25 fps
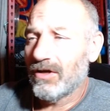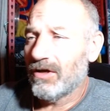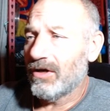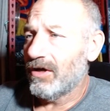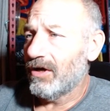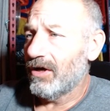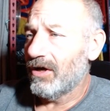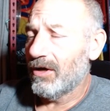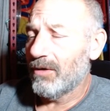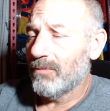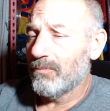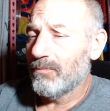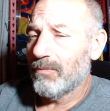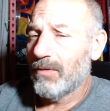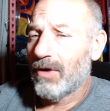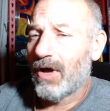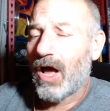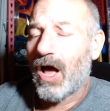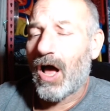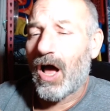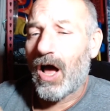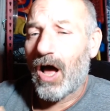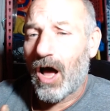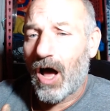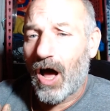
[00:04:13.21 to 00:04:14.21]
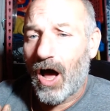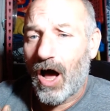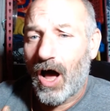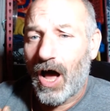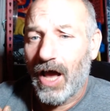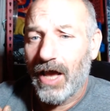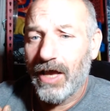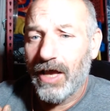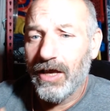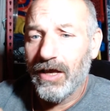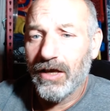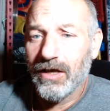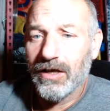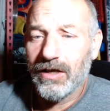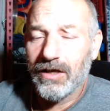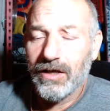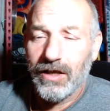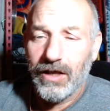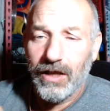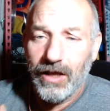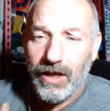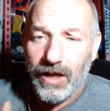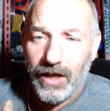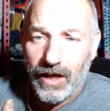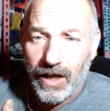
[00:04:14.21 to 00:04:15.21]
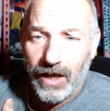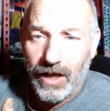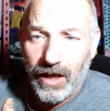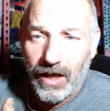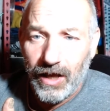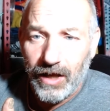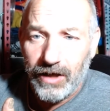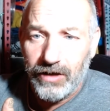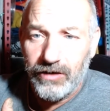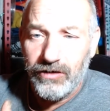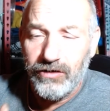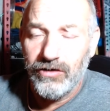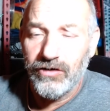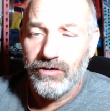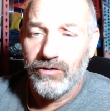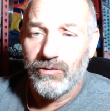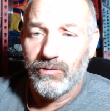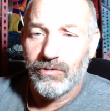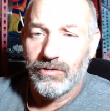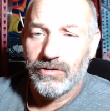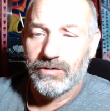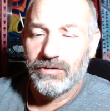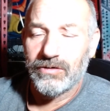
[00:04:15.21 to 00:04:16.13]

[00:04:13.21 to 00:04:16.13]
Um, I and you,